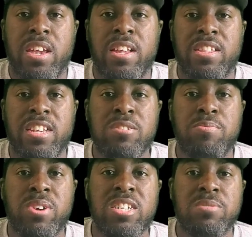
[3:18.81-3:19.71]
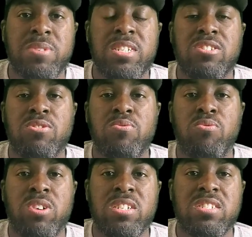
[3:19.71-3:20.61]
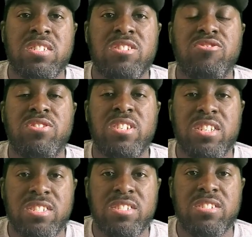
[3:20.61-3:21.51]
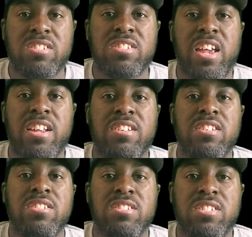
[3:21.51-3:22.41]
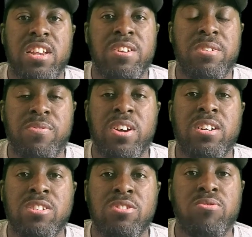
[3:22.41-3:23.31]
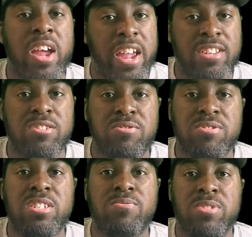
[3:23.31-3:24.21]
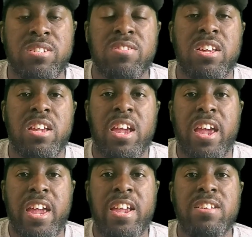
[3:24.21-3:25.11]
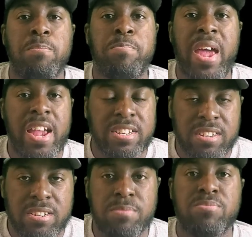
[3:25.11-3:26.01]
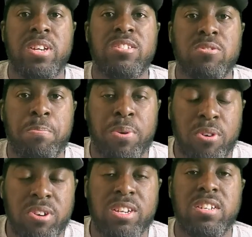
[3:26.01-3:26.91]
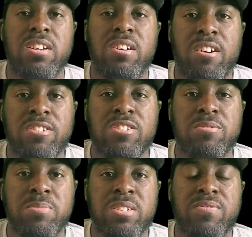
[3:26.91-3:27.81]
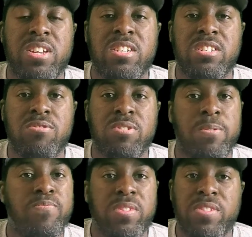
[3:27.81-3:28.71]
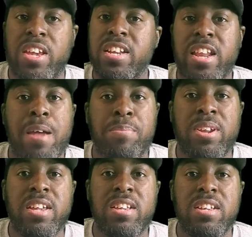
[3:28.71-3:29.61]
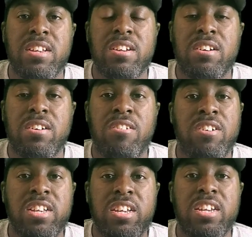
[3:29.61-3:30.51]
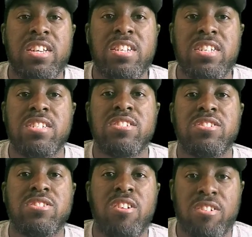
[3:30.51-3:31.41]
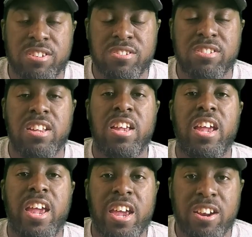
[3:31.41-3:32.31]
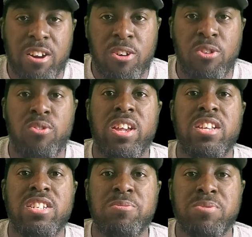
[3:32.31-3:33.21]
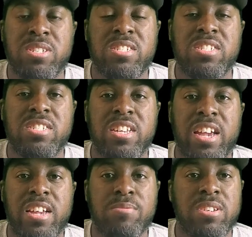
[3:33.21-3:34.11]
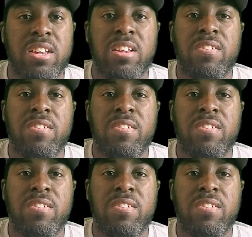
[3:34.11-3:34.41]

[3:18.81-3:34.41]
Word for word: And this brings me to one of the decisions that Terry Fontenot has agreed with and backed up and supported Arthur Smith in doing. They did not play hardly any starters at all in these preseason games.